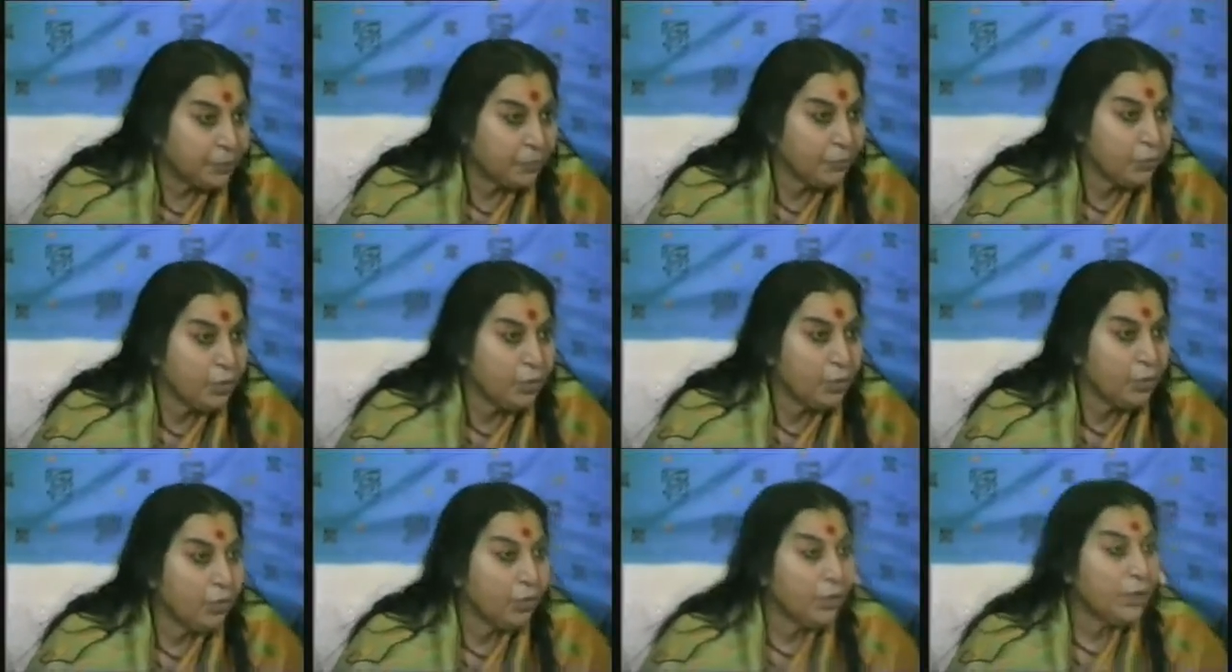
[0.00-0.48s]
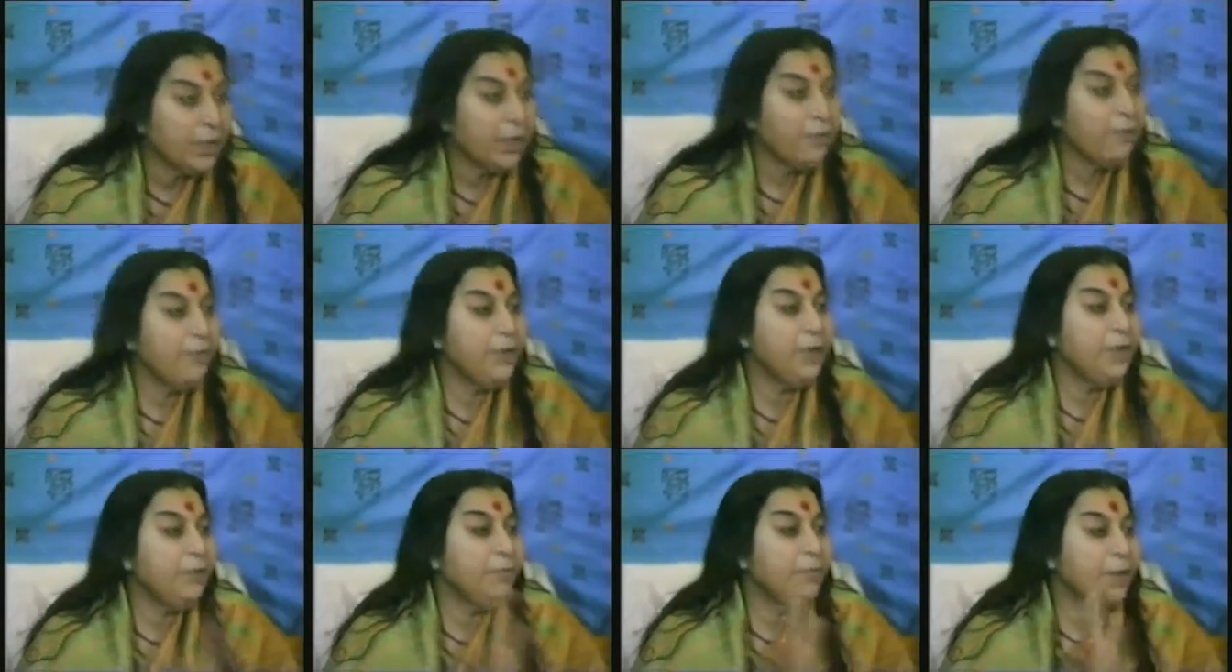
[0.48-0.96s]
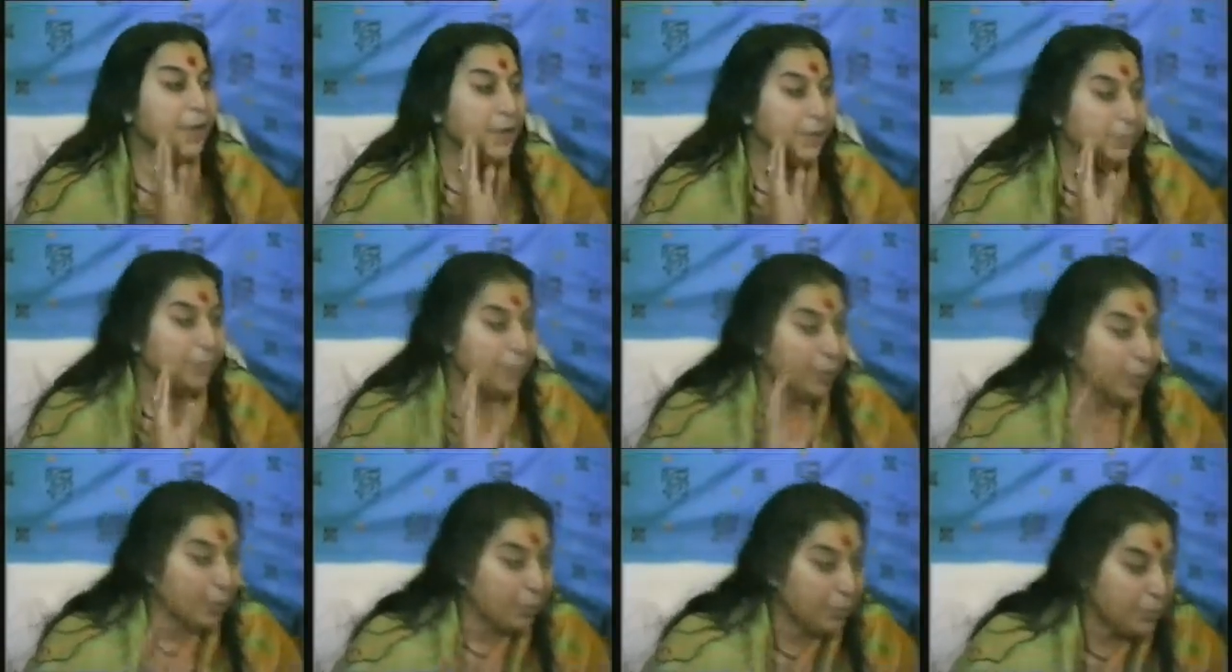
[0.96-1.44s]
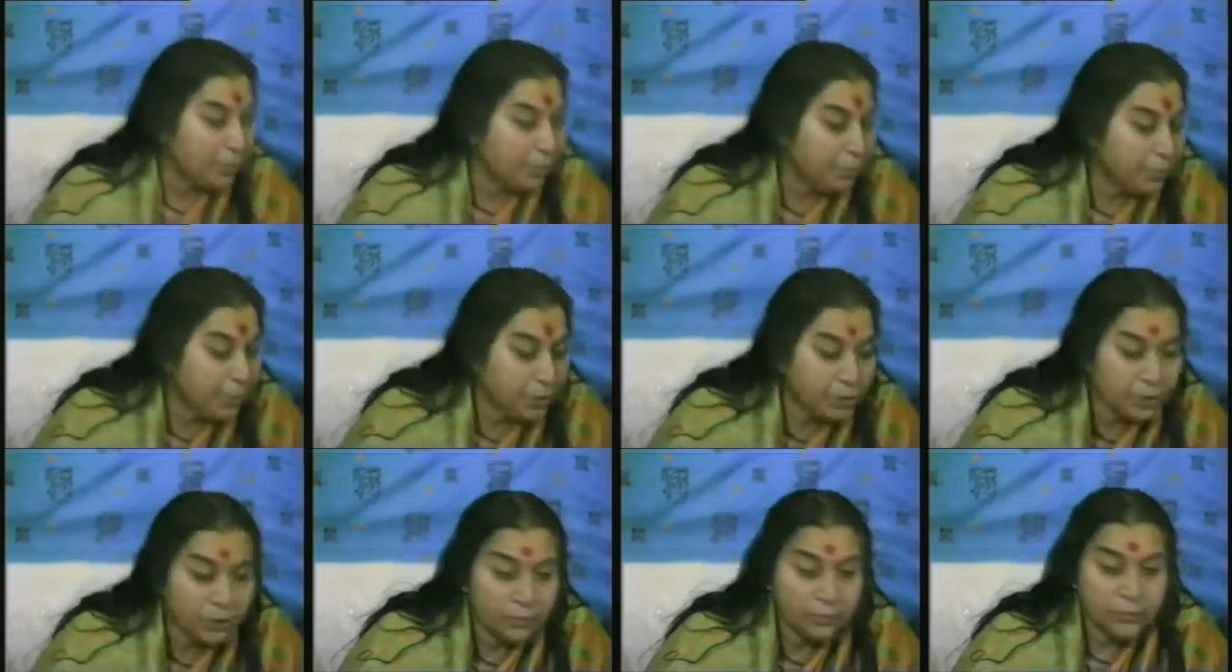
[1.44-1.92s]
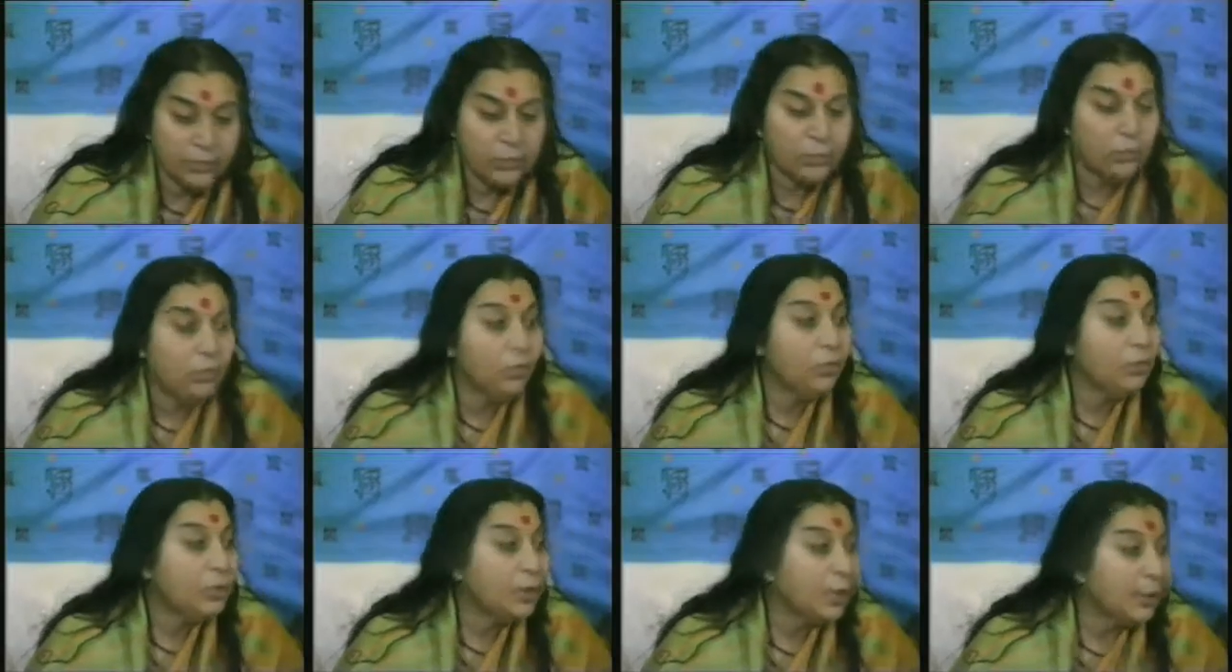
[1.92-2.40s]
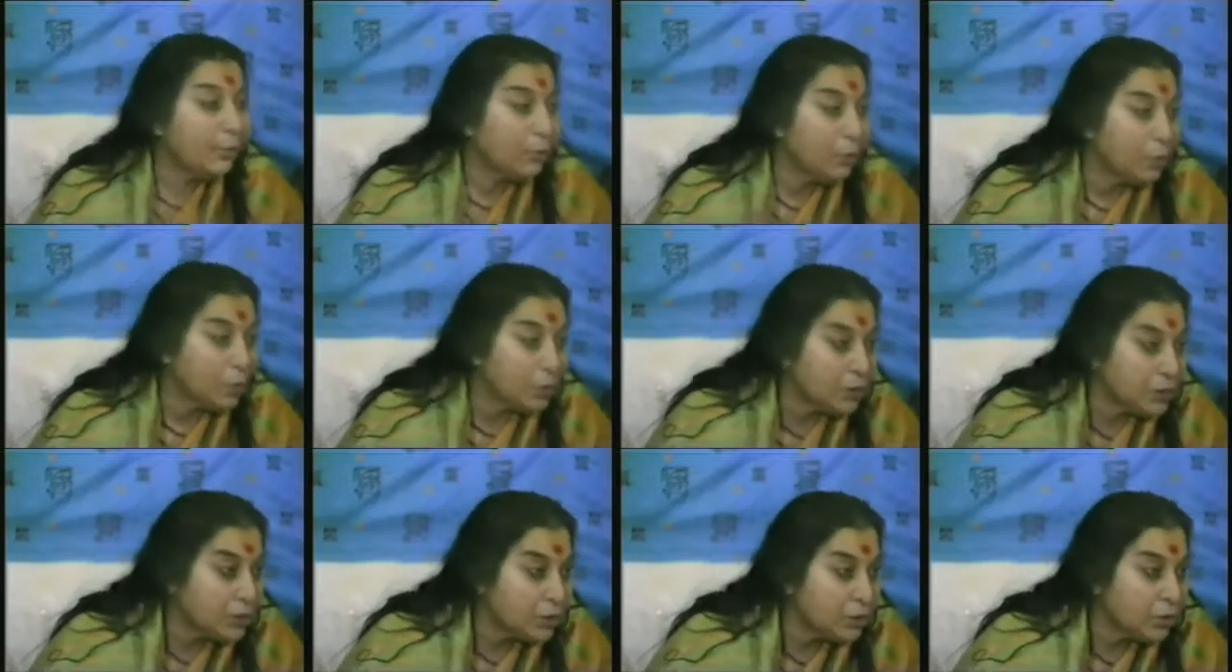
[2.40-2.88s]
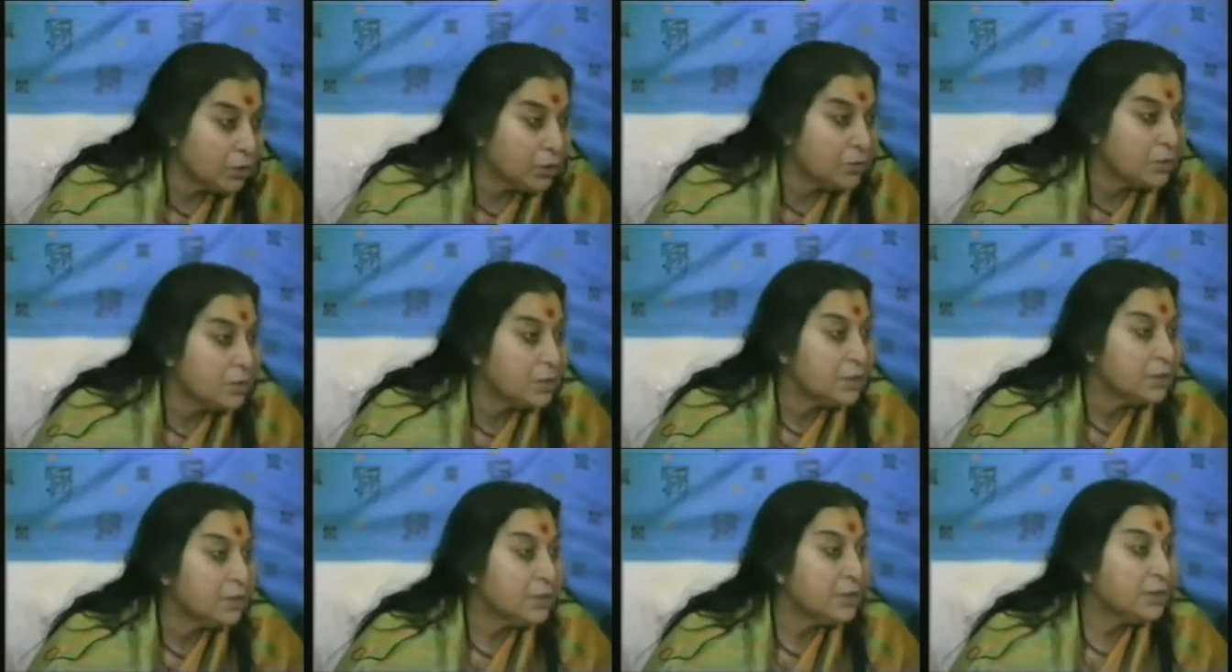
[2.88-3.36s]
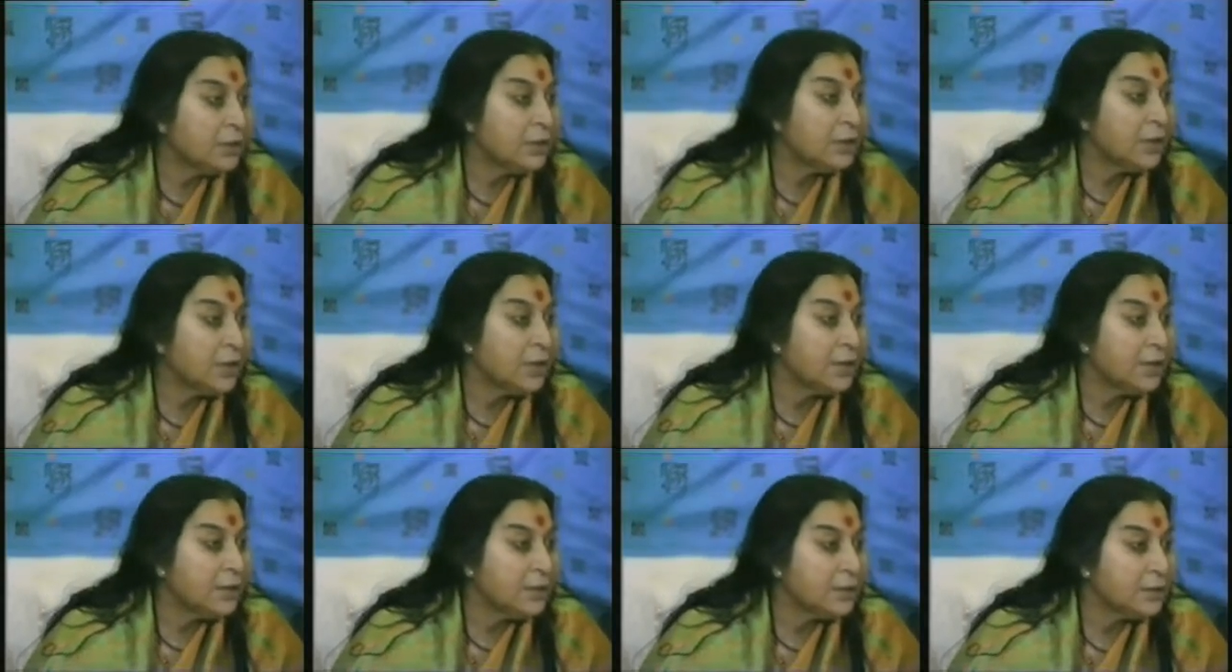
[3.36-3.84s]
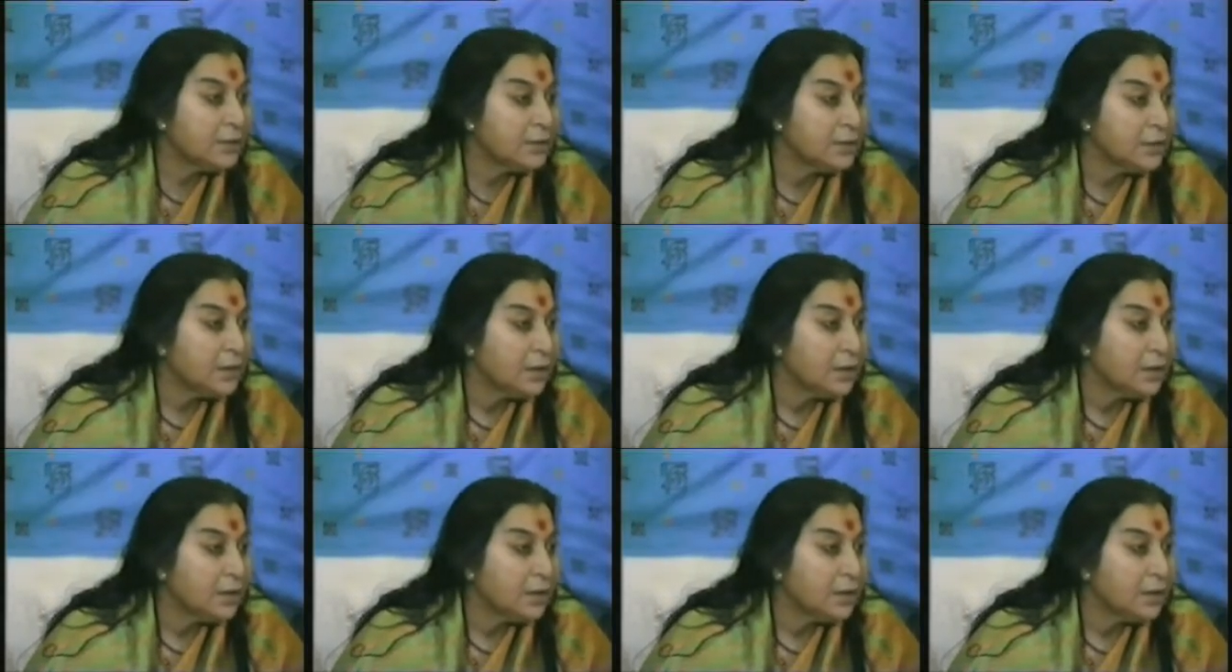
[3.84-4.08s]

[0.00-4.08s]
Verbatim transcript: We don't have any money problem because we don't have all these nonsensical ideas.